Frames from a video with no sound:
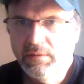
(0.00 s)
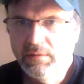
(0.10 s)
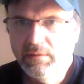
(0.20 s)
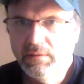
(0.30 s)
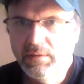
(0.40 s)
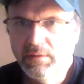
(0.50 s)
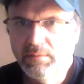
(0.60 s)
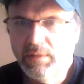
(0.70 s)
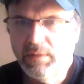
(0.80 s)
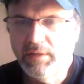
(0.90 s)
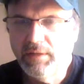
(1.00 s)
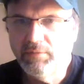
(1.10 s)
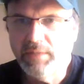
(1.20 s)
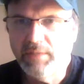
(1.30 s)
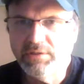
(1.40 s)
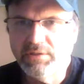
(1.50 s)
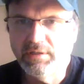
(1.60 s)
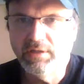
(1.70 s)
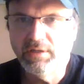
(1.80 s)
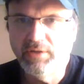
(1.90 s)
Yep. I never mentioned
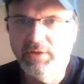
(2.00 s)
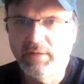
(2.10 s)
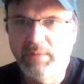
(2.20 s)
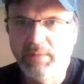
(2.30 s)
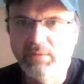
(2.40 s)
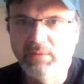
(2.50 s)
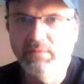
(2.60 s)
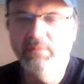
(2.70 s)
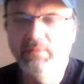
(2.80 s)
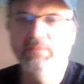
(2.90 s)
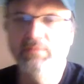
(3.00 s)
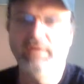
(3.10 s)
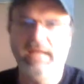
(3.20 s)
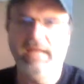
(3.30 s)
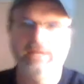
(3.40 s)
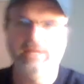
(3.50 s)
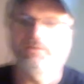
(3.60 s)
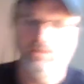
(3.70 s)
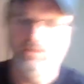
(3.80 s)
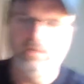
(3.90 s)
anything about the cats or
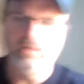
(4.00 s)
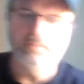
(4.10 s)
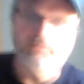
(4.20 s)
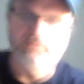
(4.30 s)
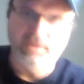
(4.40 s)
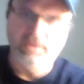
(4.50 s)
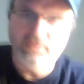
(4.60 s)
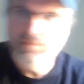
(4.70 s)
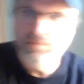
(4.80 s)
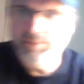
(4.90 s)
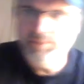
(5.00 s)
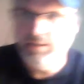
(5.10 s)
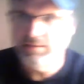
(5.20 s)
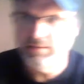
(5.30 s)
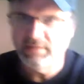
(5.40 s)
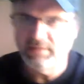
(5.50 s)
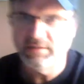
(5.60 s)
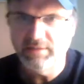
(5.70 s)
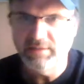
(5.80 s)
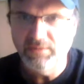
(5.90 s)
anything in my videos because I just
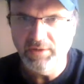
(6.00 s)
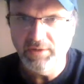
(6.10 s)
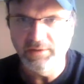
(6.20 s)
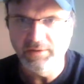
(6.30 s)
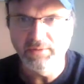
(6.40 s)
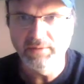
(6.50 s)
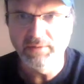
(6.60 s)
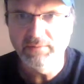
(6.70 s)
didn't want to deal with it.